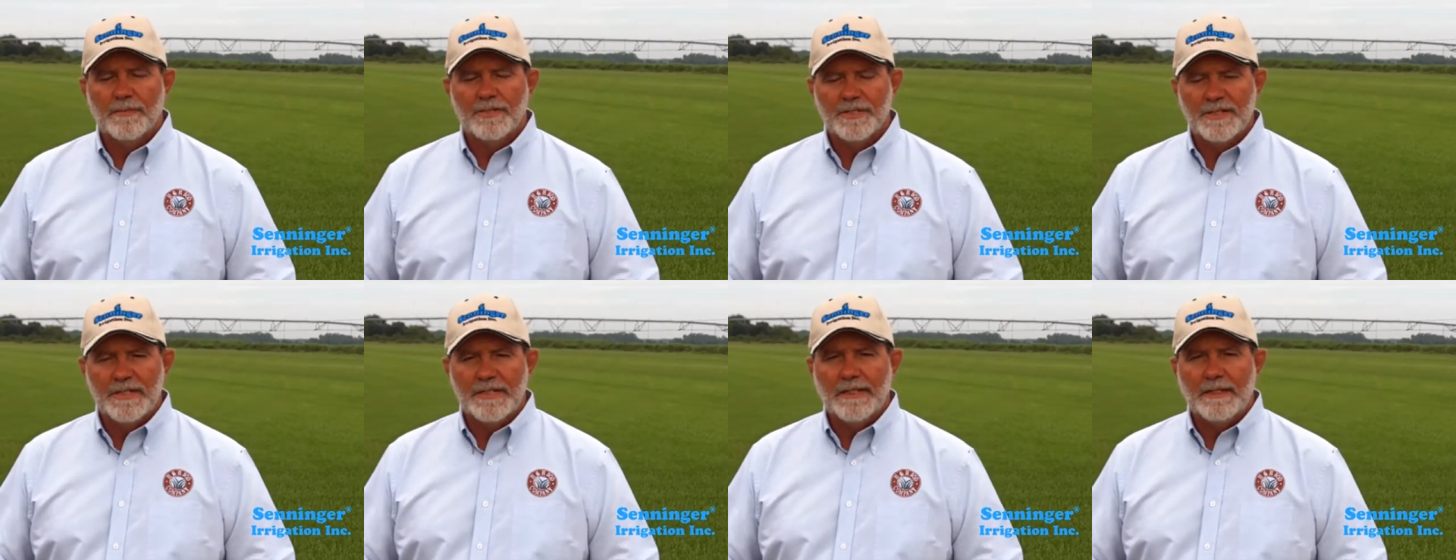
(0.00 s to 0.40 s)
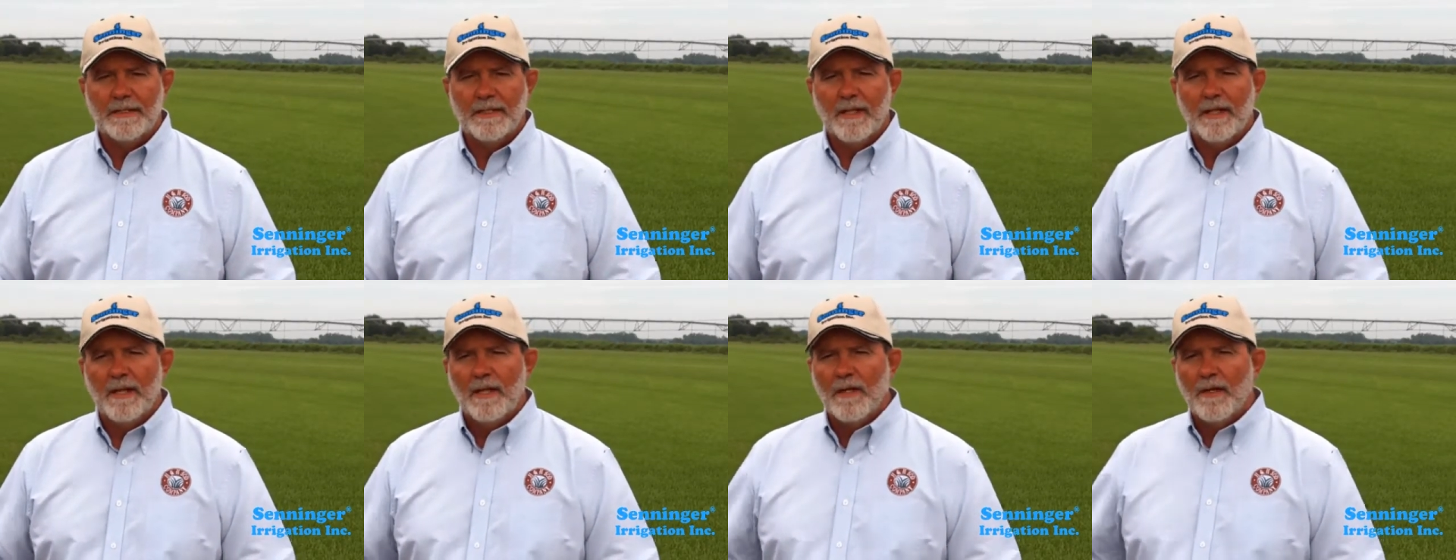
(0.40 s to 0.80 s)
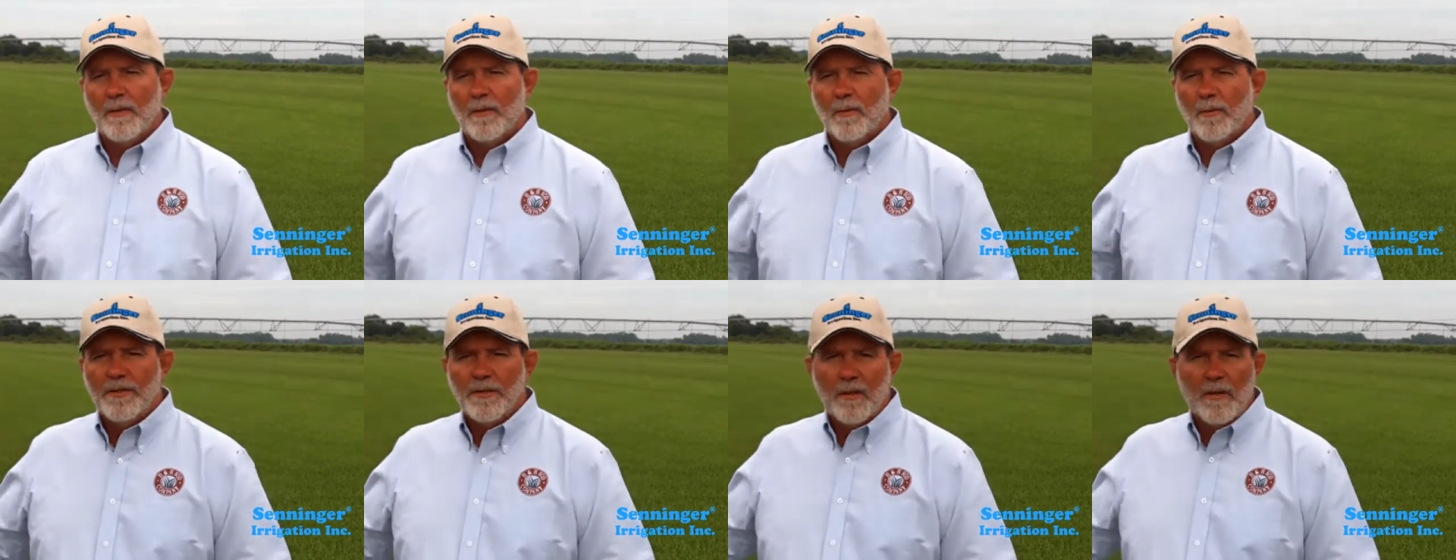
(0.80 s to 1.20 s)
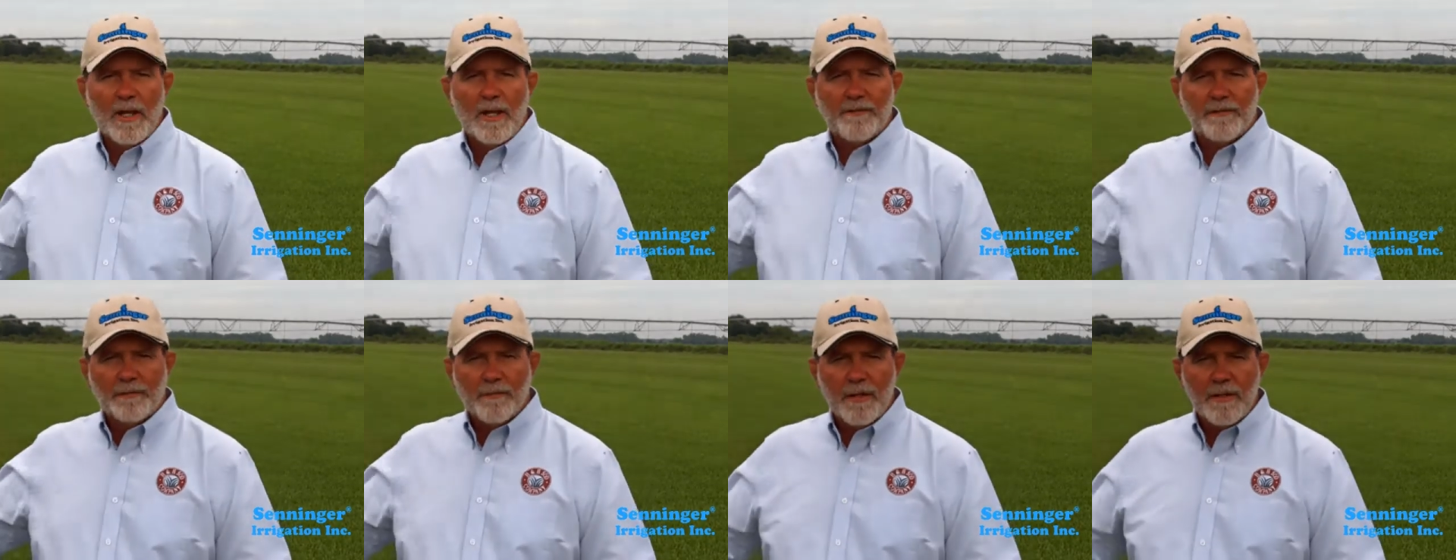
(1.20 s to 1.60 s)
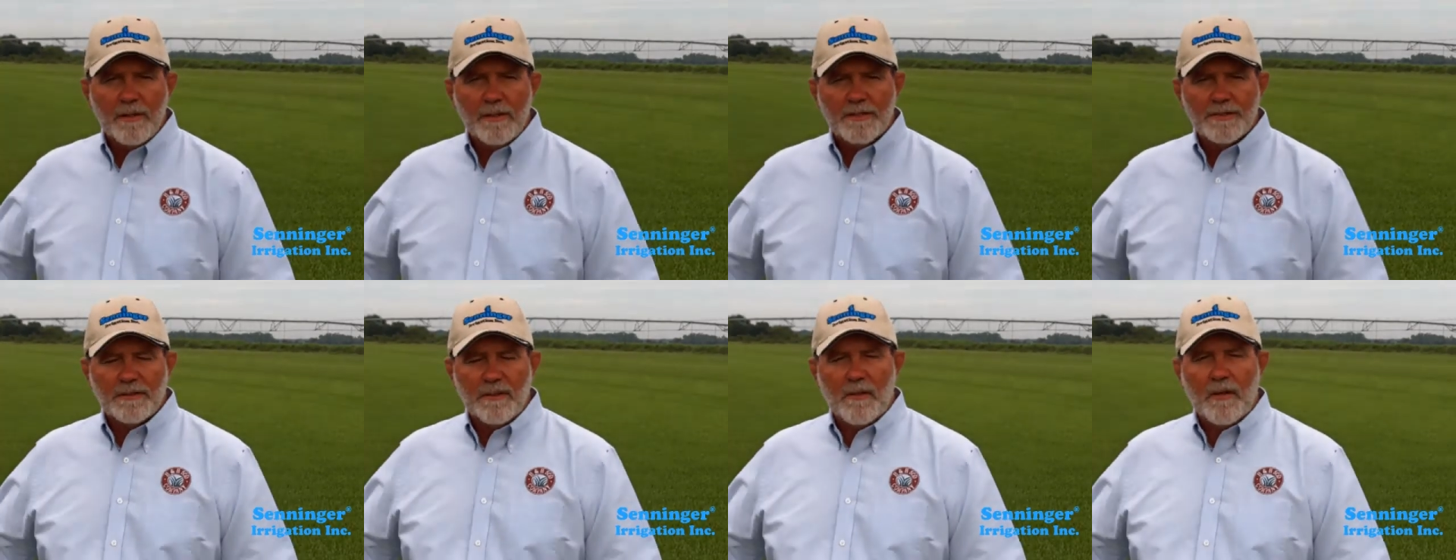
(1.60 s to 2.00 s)
machine. We don't have to run
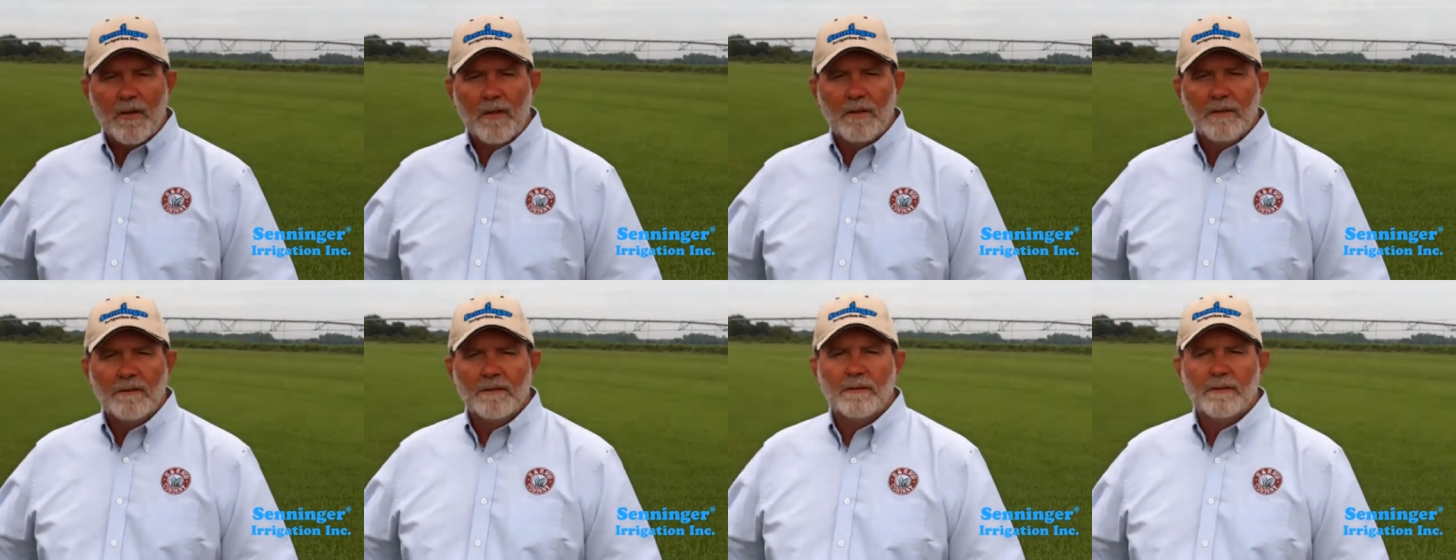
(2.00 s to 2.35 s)
it as long